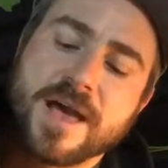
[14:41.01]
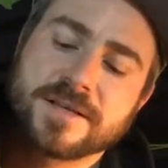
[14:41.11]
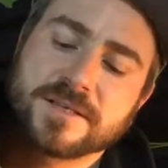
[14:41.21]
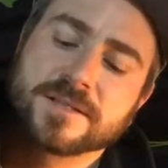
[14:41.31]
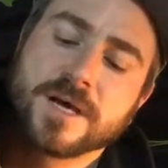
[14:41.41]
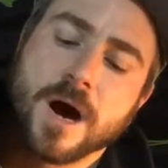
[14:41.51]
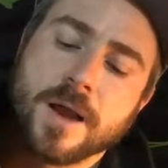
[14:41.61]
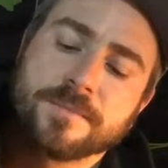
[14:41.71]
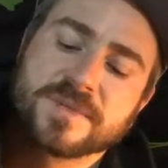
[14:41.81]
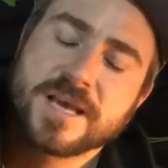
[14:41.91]
that's the
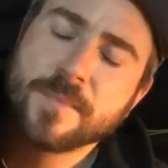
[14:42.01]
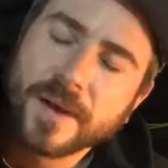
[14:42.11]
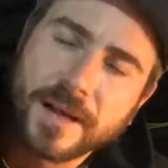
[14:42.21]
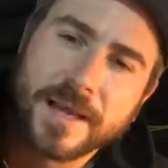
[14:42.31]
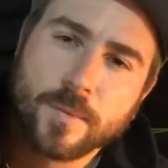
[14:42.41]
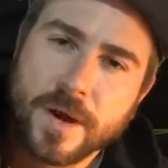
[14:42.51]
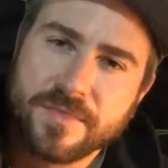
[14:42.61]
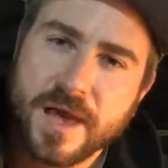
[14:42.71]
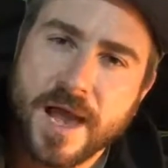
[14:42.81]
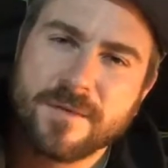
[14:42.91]
time typically
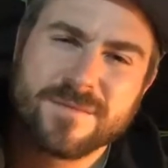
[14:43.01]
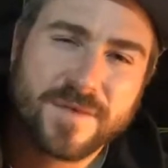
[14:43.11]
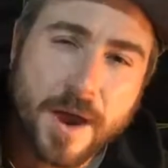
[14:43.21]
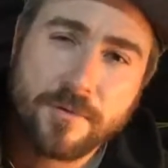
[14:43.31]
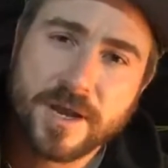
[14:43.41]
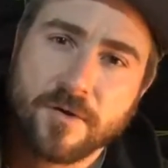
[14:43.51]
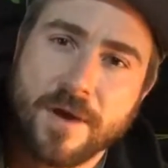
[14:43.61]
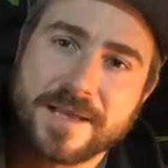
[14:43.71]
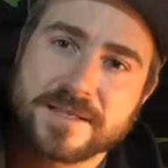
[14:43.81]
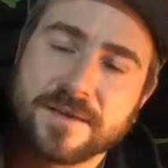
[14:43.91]
when they're very
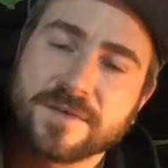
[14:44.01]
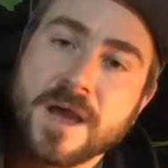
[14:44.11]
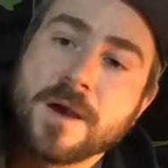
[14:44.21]
aggressive,